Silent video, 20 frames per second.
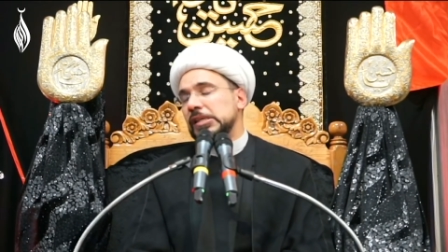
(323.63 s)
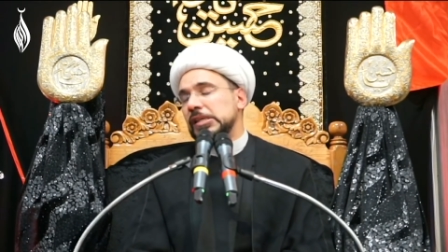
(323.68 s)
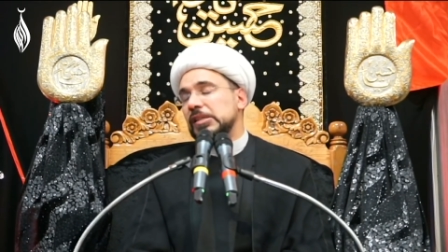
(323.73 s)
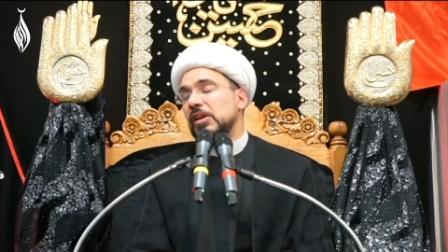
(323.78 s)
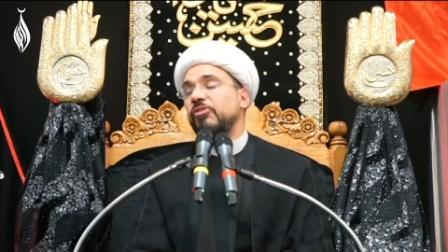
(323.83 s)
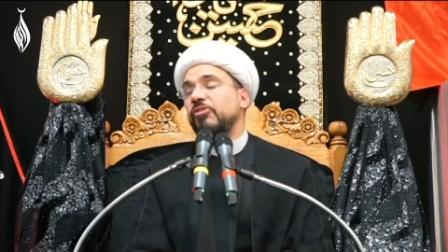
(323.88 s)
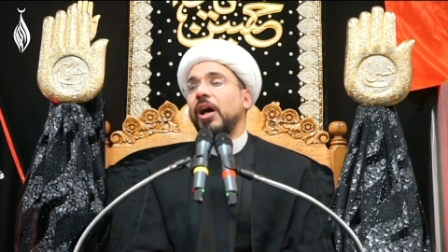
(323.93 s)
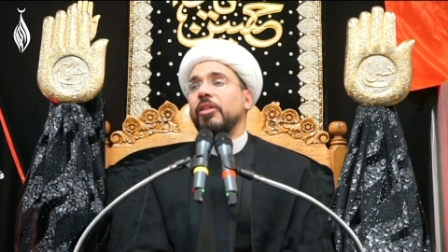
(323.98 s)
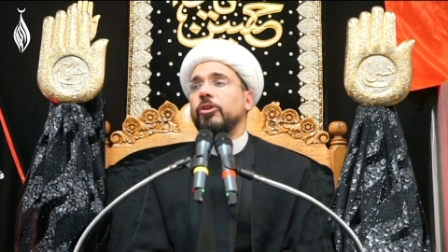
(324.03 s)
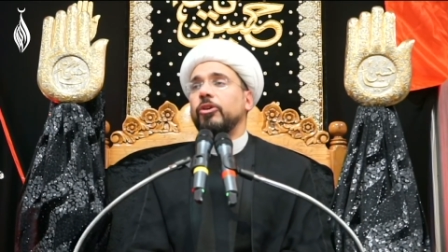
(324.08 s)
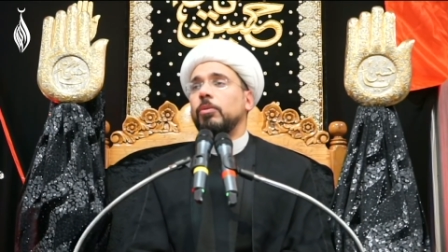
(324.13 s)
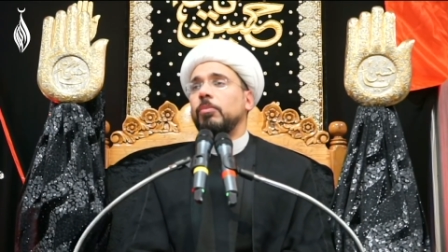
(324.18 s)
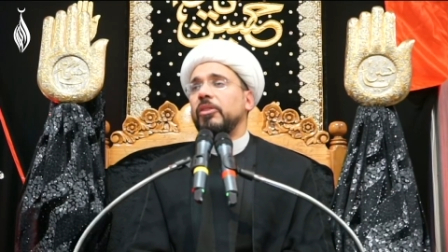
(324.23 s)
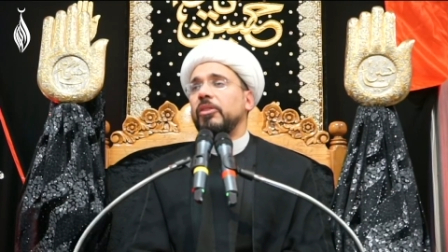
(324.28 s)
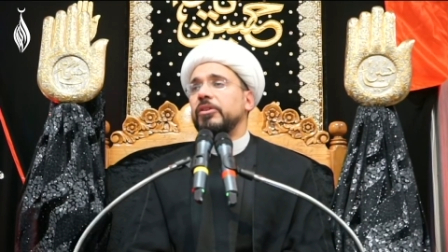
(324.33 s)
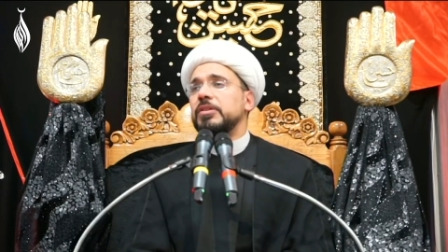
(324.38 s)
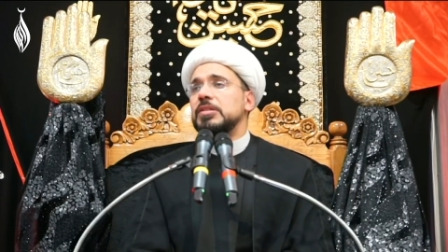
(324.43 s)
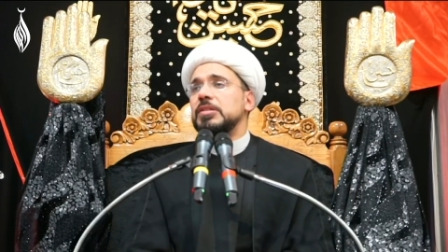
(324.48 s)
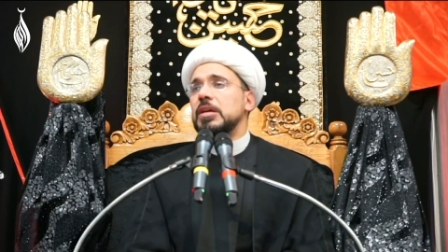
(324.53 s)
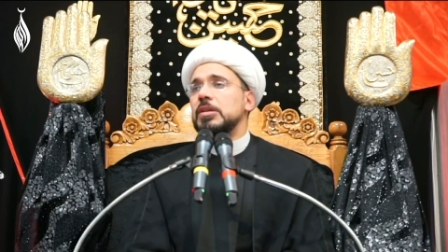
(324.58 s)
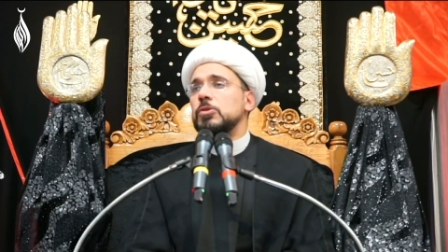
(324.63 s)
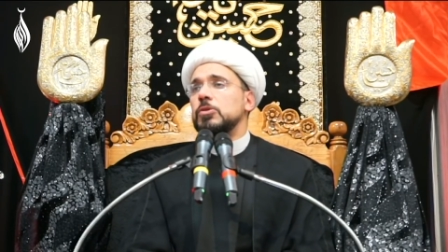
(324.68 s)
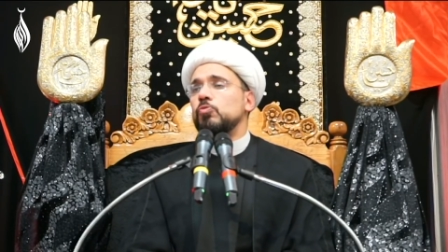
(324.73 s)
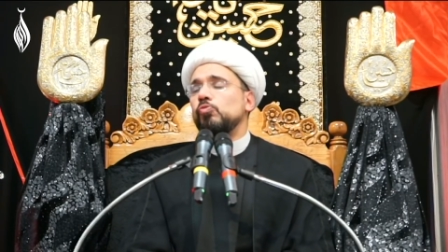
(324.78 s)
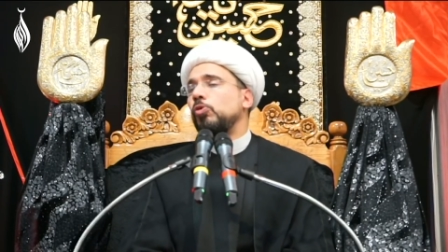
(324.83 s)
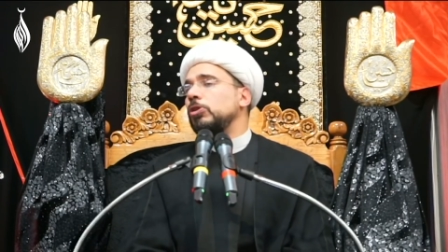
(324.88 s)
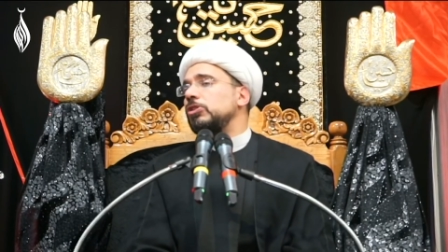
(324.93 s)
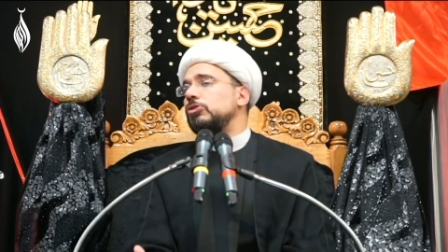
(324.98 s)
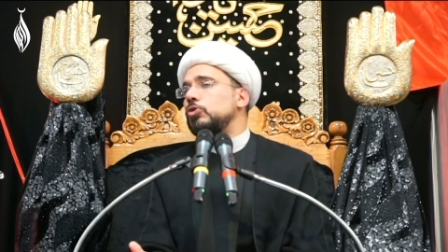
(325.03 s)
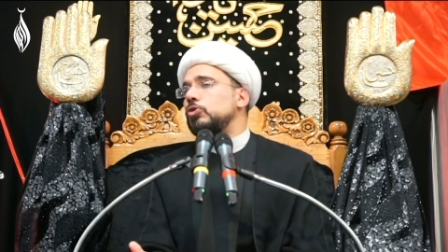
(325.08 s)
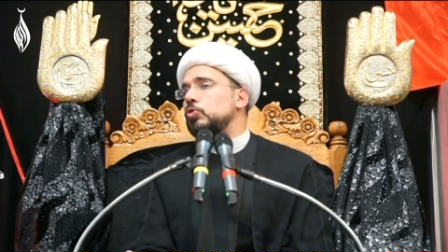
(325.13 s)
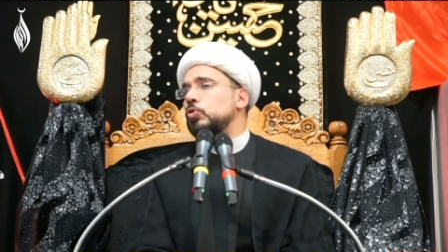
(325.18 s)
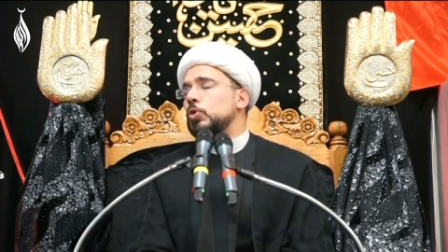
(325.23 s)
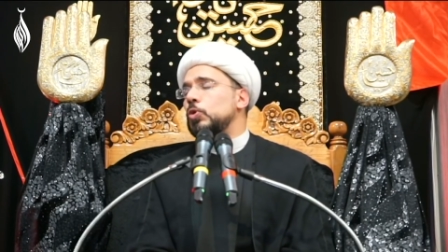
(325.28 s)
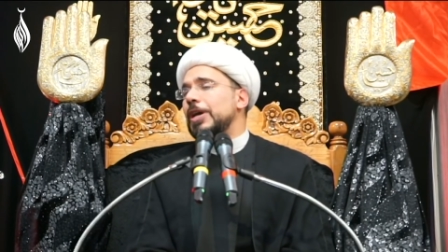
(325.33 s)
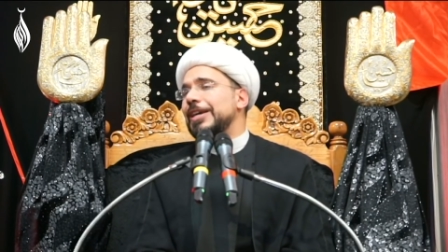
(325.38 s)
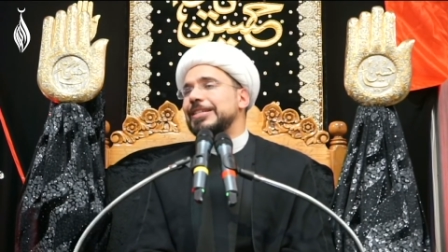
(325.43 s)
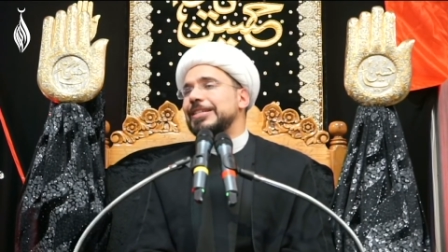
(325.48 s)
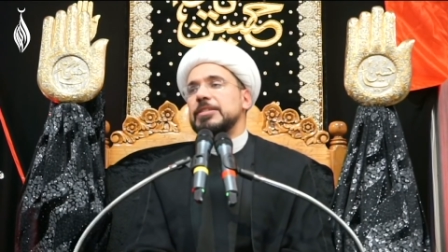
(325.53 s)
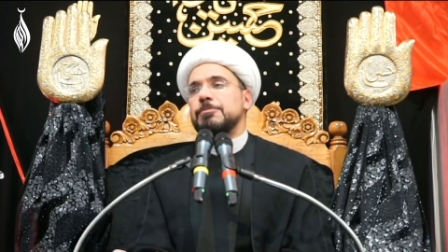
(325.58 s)
The father or mother says, "What do you
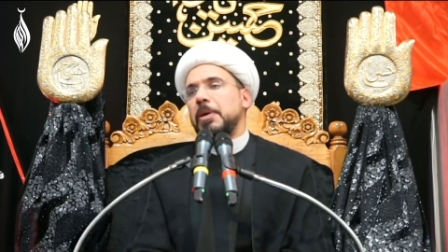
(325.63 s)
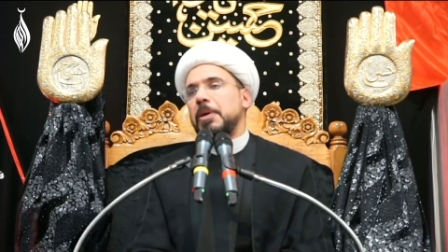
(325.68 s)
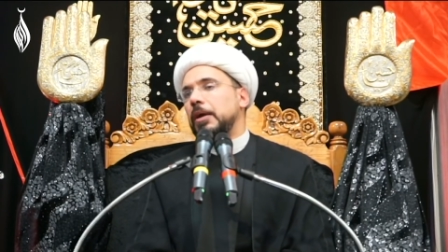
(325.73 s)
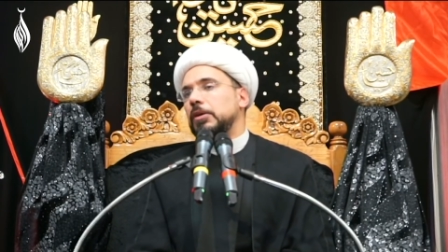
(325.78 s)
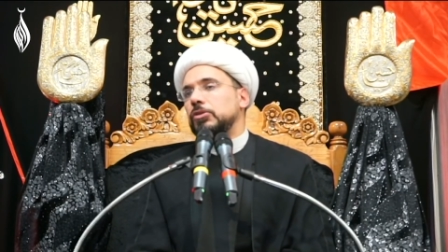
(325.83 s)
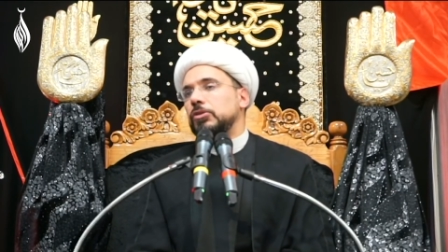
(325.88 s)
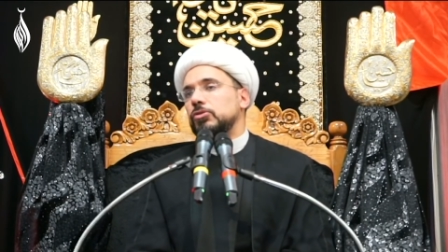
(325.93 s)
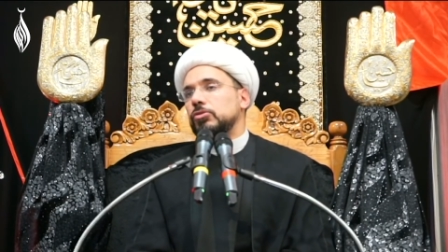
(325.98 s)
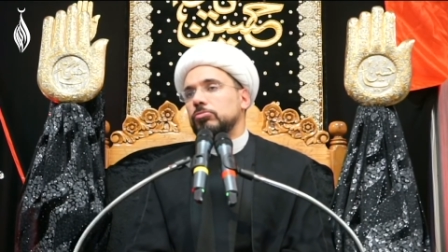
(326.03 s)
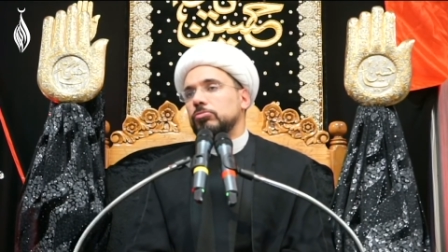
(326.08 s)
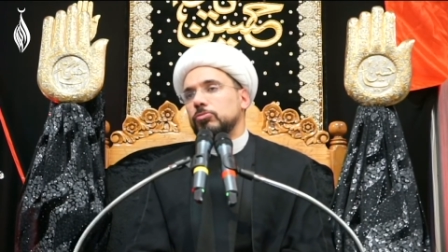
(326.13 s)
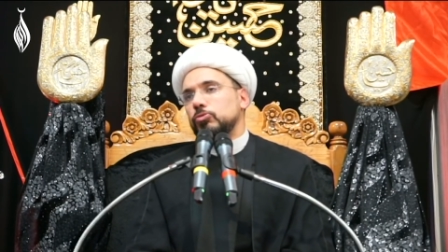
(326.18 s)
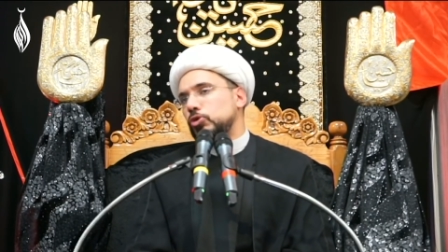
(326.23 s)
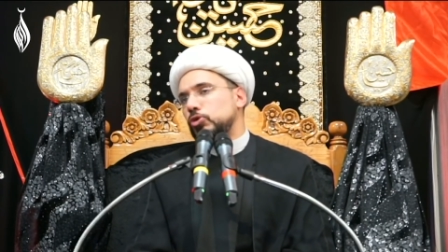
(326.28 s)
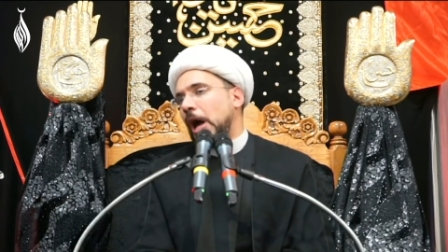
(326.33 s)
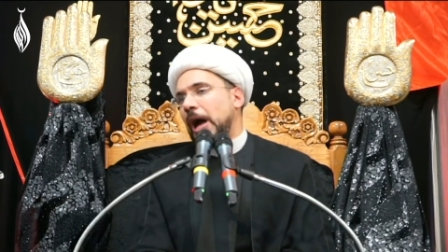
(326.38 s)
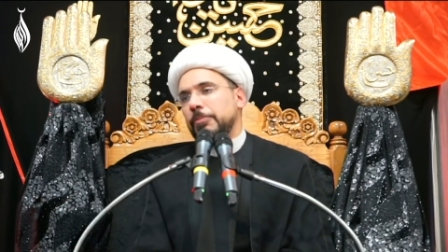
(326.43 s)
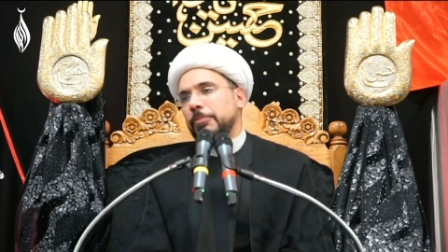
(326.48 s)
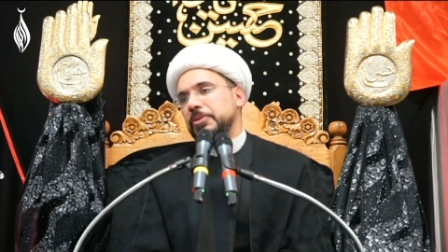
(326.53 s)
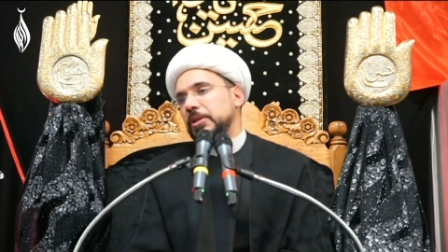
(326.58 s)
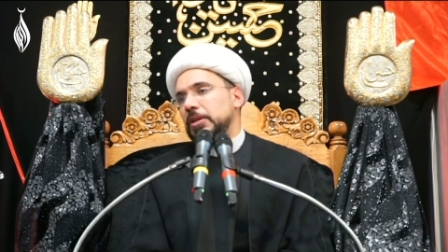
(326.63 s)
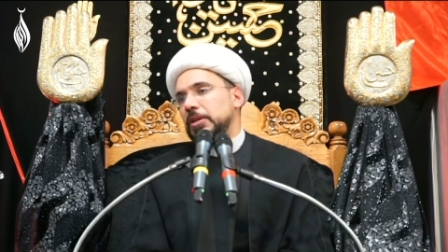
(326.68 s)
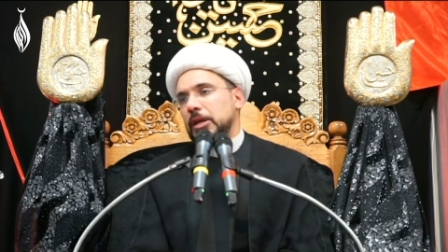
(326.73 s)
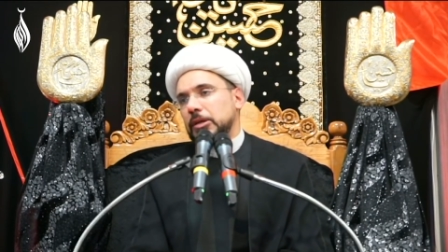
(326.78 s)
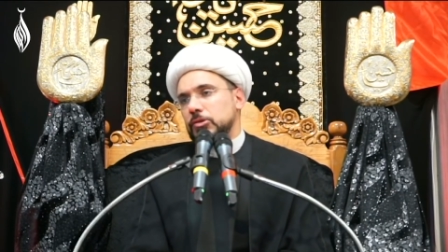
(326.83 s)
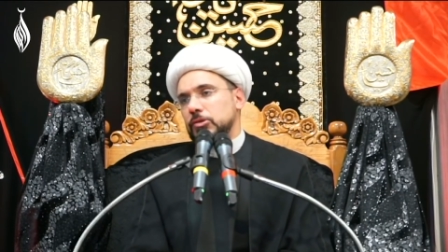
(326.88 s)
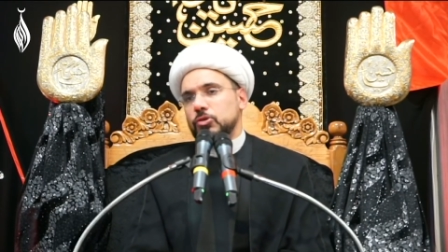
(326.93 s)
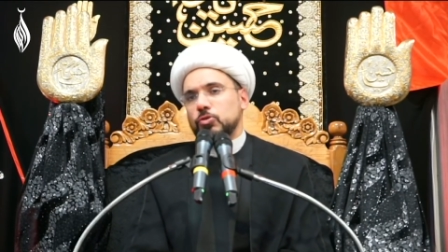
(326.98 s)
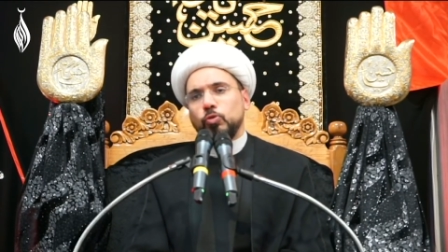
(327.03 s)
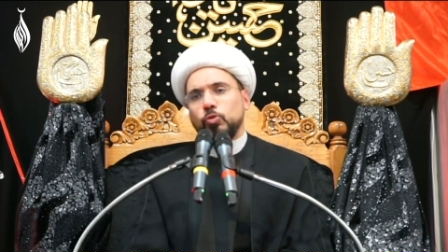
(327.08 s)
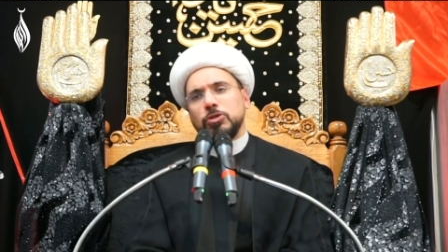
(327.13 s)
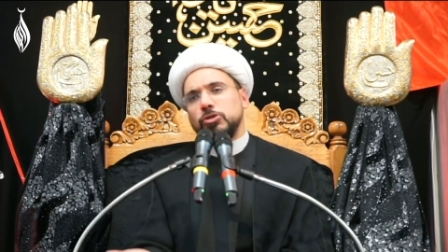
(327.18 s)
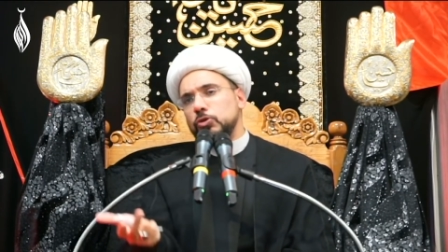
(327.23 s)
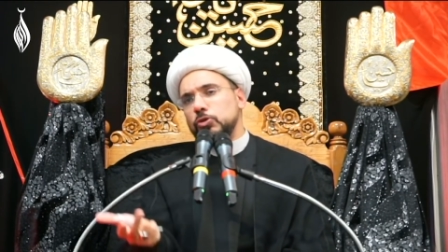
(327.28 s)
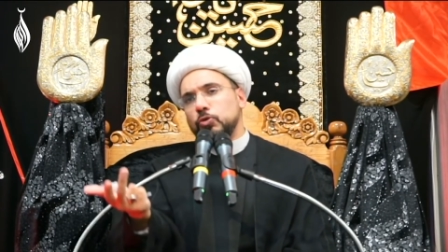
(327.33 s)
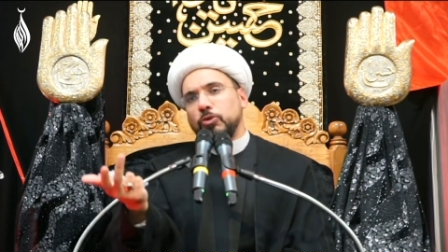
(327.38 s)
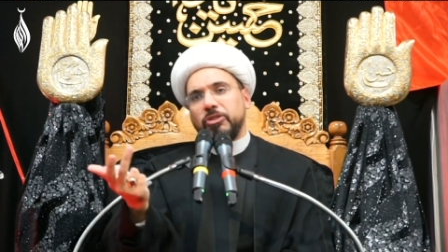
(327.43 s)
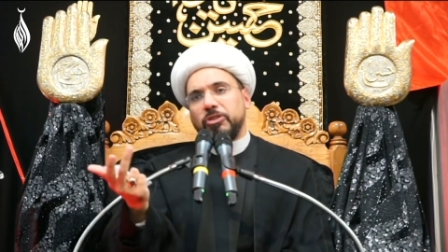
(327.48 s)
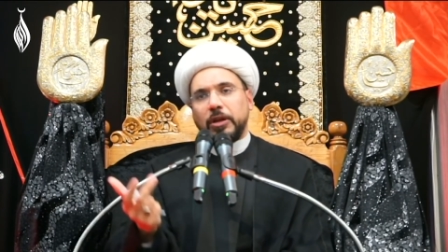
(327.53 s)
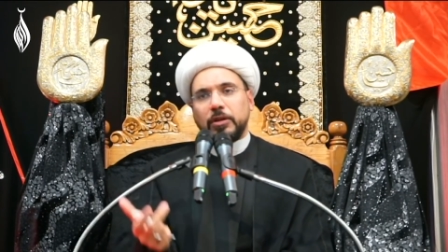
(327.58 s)
expect to happen next? What do
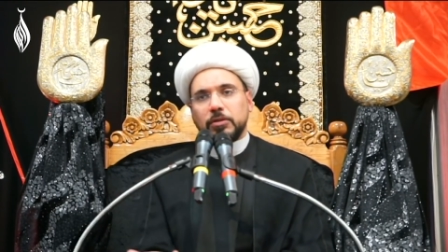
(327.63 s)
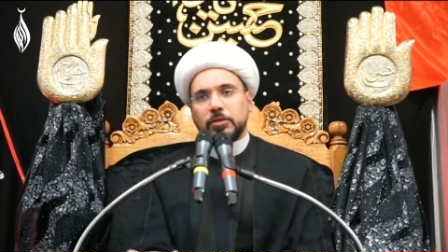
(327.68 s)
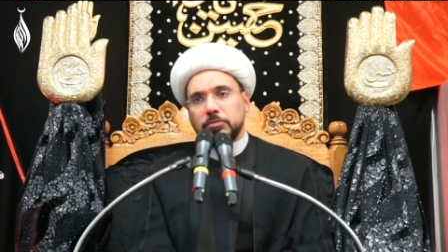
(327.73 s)
you think?"